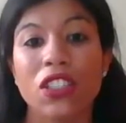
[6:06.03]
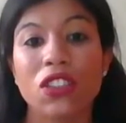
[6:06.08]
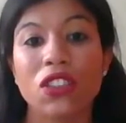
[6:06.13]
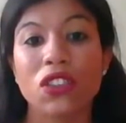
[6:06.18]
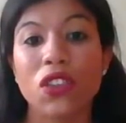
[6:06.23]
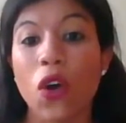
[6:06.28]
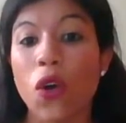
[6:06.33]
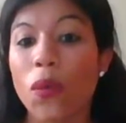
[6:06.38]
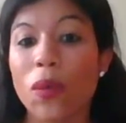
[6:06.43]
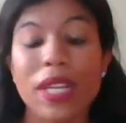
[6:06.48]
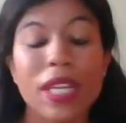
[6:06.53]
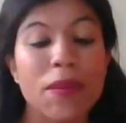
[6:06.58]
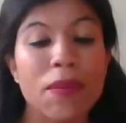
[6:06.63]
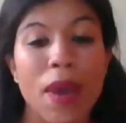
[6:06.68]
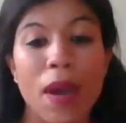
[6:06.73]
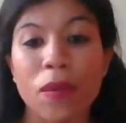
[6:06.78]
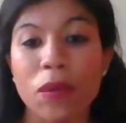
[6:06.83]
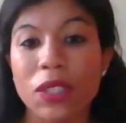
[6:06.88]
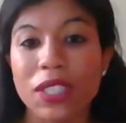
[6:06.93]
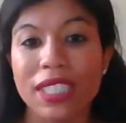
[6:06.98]
so many
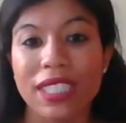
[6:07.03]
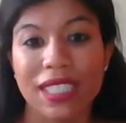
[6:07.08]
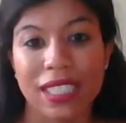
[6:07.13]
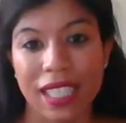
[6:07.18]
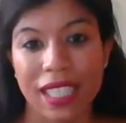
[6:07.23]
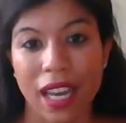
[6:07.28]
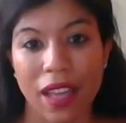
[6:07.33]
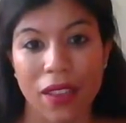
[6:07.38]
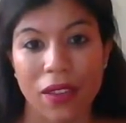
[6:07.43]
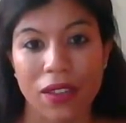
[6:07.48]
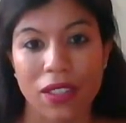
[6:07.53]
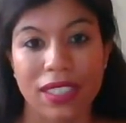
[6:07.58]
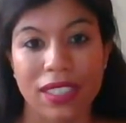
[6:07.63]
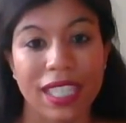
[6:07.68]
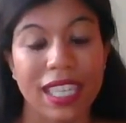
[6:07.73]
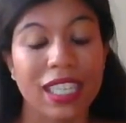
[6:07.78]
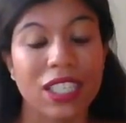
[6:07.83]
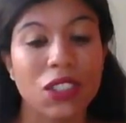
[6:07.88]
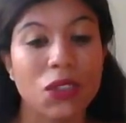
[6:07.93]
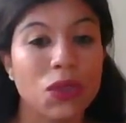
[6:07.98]
memories together,
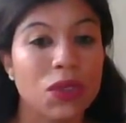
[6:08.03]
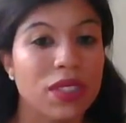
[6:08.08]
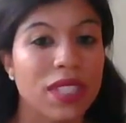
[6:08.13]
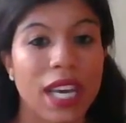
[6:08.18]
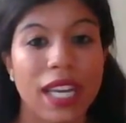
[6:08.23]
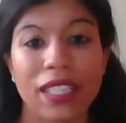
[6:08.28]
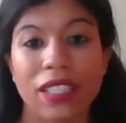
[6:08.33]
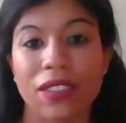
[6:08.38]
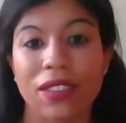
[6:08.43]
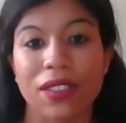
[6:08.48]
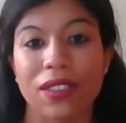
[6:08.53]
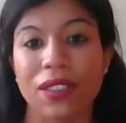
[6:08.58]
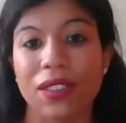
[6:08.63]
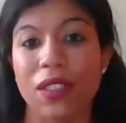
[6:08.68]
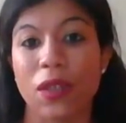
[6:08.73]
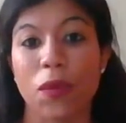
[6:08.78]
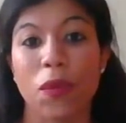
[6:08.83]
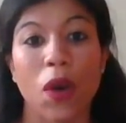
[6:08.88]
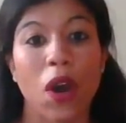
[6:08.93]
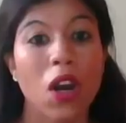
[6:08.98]
dance
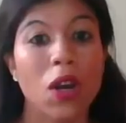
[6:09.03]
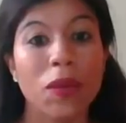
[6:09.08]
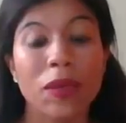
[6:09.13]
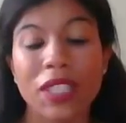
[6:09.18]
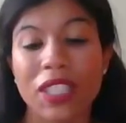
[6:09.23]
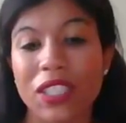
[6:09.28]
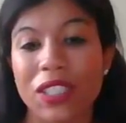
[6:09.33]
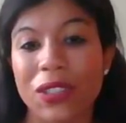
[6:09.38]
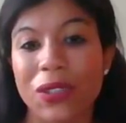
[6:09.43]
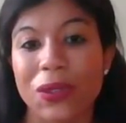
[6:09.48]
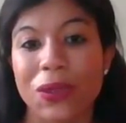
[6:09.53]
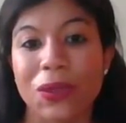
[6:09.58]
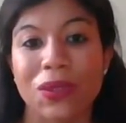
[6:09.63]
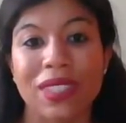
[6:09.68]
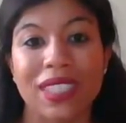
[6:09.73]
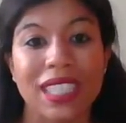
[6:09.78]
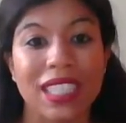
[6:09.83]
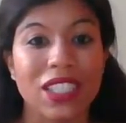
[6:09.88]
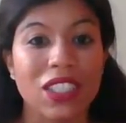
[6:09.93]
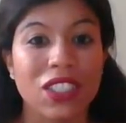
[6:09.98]
recitals, barbecues,
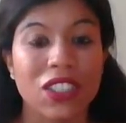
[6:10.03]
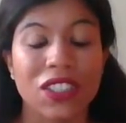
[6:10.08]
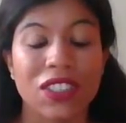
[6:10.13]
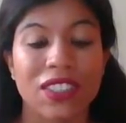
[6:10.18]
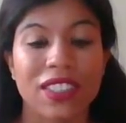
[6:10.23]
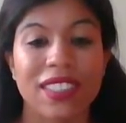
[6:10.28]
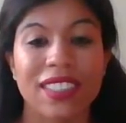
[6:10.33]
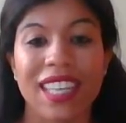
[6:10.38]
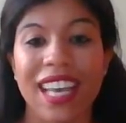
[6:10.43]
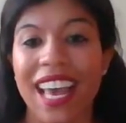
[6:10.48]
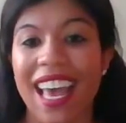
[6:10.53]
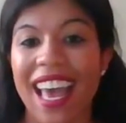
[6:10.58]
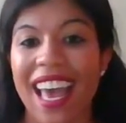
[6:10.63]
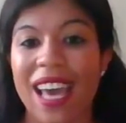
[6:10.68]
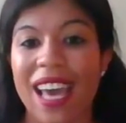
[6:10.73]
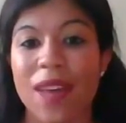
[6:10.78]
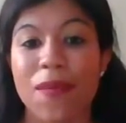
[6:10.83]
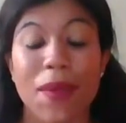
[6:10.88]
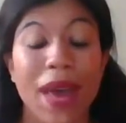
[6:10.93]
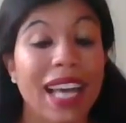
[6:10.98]
dinners,
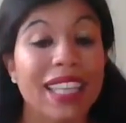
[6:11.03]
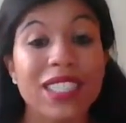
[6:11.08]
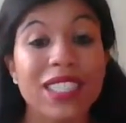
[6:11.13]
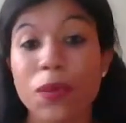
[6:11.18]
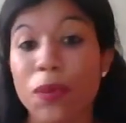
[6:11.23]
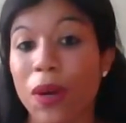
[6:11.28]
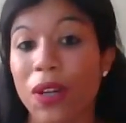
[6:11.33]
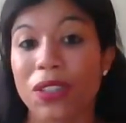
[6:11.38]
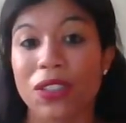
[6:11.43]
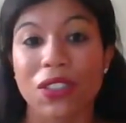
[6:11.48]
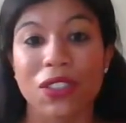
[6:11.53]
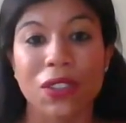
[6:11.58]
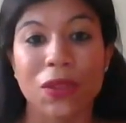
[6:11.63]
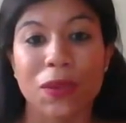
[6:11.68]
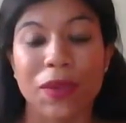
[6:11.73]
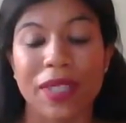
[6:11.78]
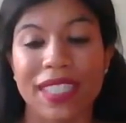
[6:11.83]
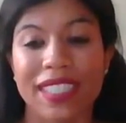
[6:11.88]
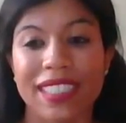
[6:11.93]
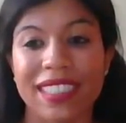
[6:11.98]
basketball
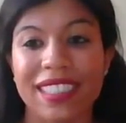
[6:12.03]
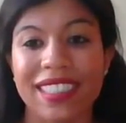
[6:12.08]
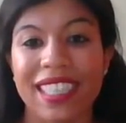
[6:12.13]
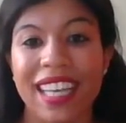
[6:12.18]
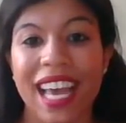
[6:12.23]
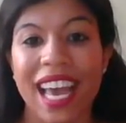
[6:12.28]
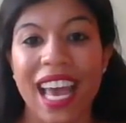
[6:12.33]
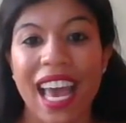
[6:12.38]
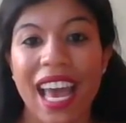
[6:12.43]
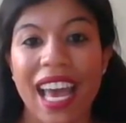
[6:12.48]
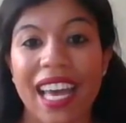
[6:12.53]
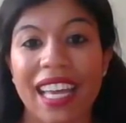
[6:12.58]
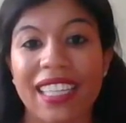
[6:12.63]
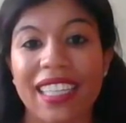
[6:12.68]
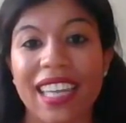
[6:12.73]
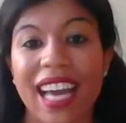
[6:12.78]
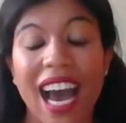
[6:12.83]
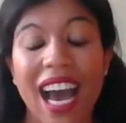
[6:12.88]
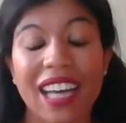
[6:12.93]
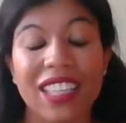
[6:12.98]
tournaments,
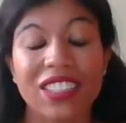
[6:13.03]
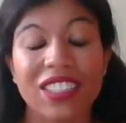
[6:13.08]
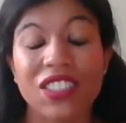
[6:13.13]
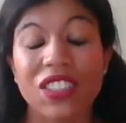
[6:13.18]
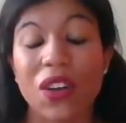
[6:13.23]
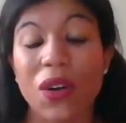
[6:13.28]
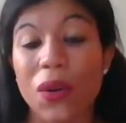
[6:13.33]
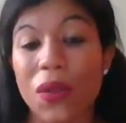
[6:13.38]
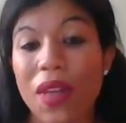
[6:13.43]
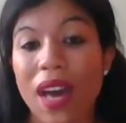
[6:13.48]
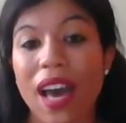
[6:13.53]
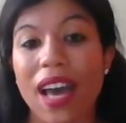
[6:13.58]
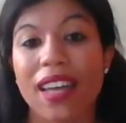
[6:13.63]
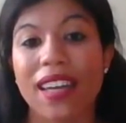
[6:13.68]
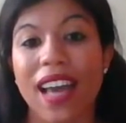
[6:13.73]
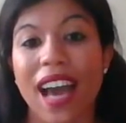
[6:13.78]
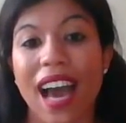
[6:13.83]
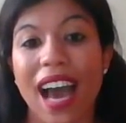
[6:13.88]
and to know that